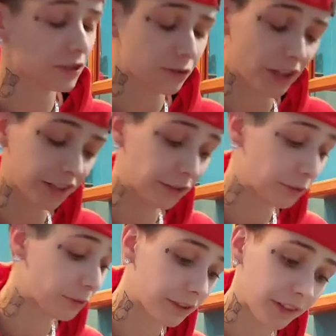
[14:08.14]
She tried to
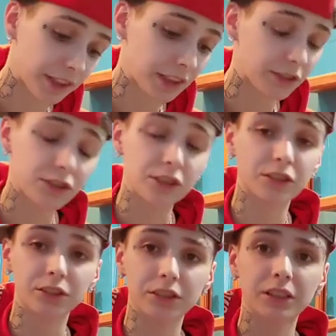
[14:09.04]
do everything she
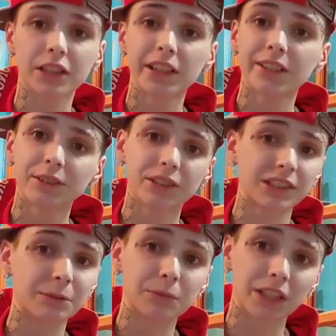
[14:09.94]
could to
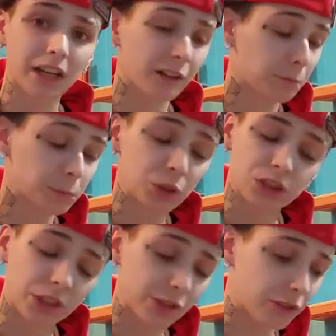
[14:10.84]
get me out, but
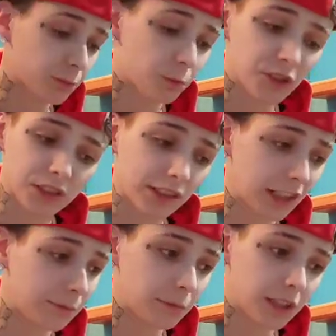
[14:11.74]
they just wasn't
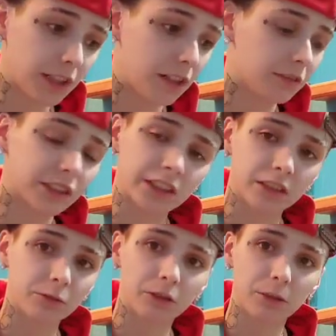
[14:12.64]
letting me out. They
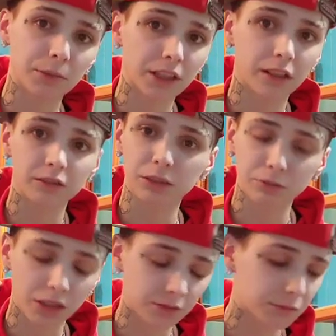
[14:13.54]
didn't want me out. They
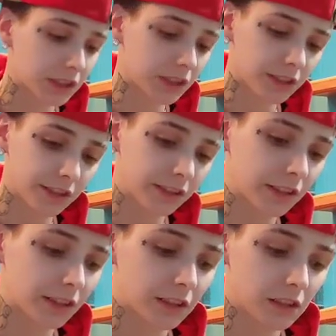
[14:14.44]
wanted me in there.
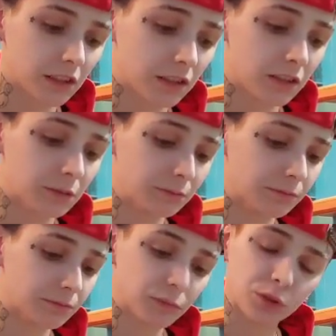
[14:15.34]

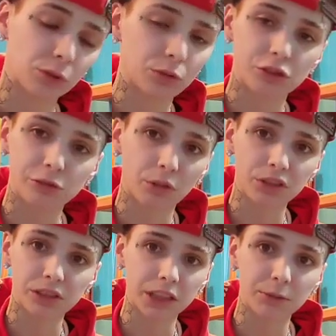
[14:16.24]
Um, so she
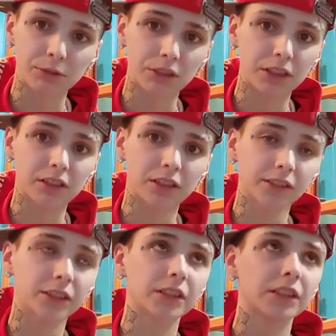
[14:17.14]
wasn't able to get
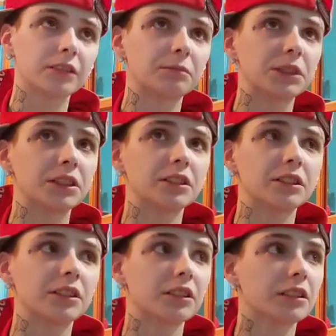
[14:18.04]
custody of me.
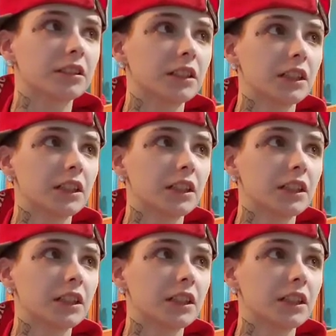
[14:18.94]
Uh,